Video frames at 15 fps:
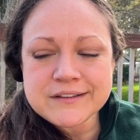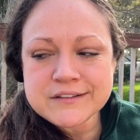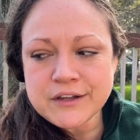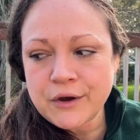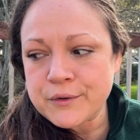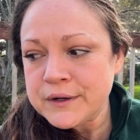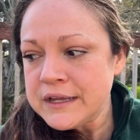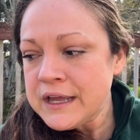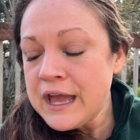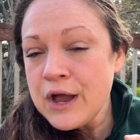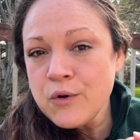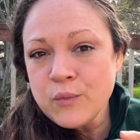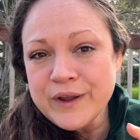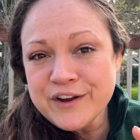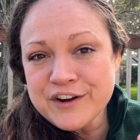So
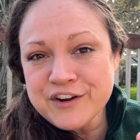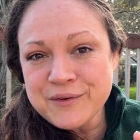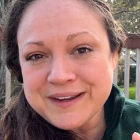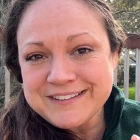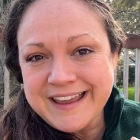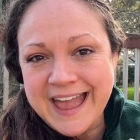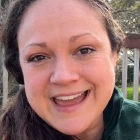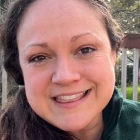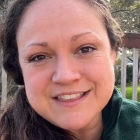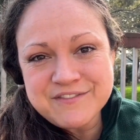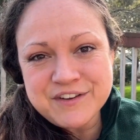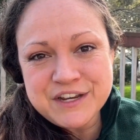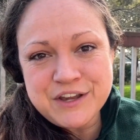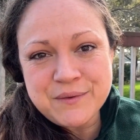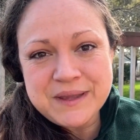we are going to end the
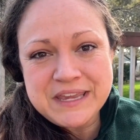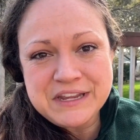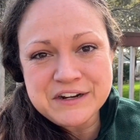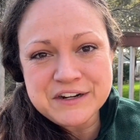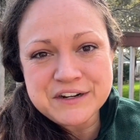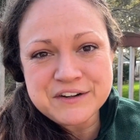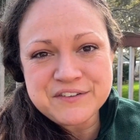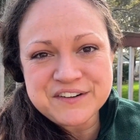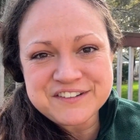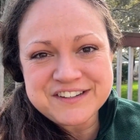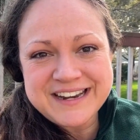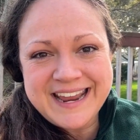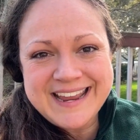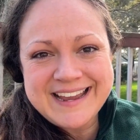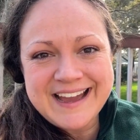video here for
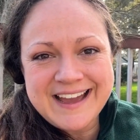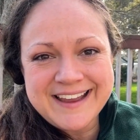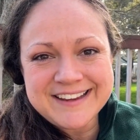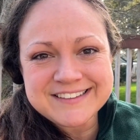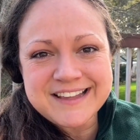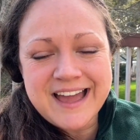today, guys.